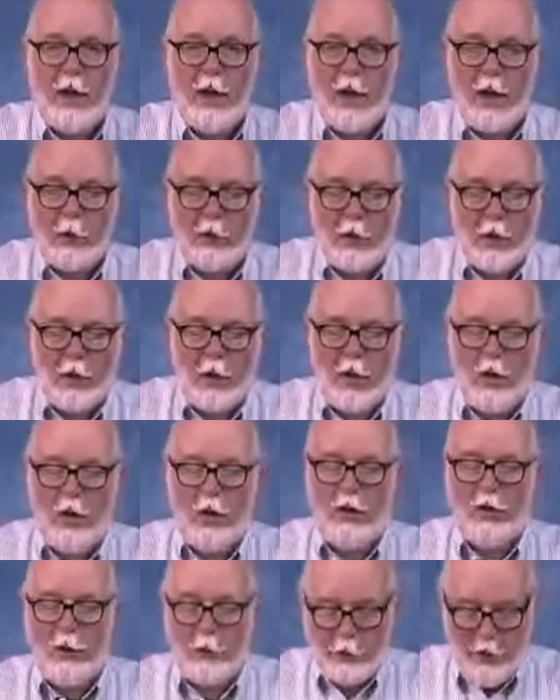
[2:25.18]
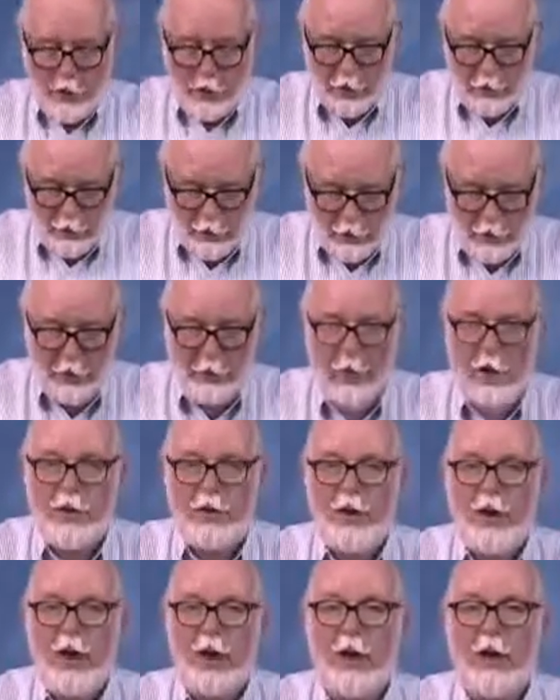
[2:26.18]
And I'm going to hold the meter under my
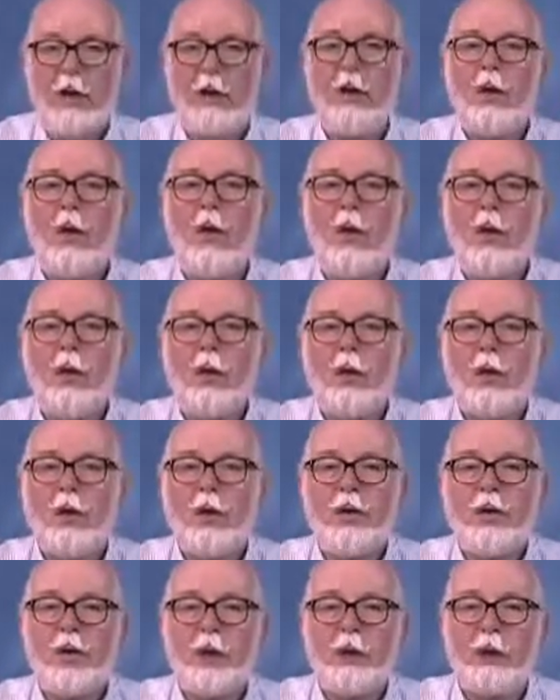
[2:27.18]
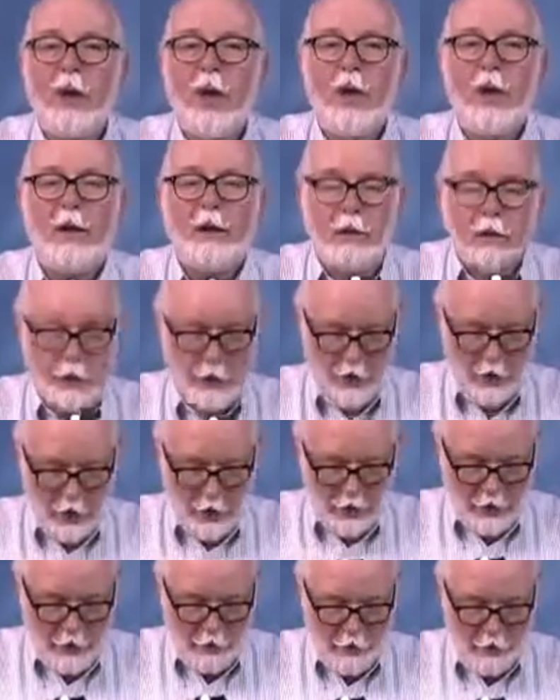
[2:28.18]
chin, push the button,
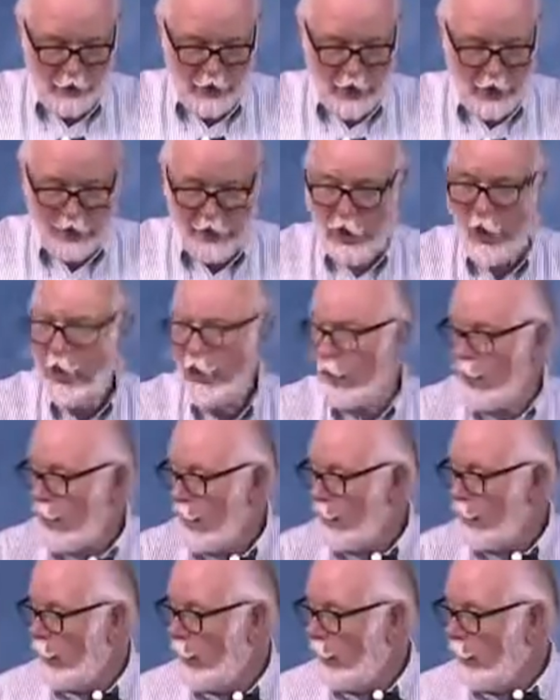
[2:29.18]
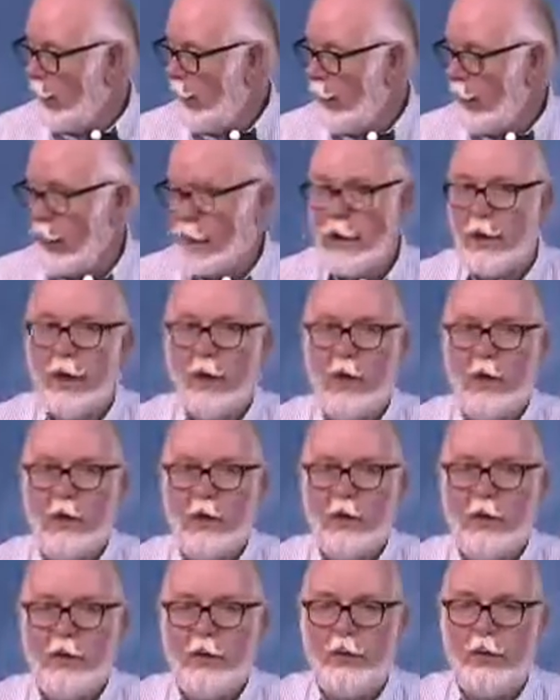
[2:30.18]
the flash icon will blink, and now I'm
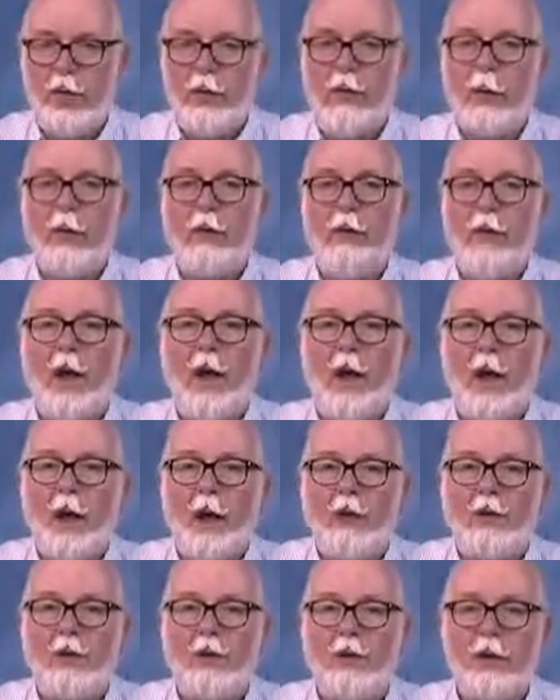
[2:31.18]
going to trigger my flash.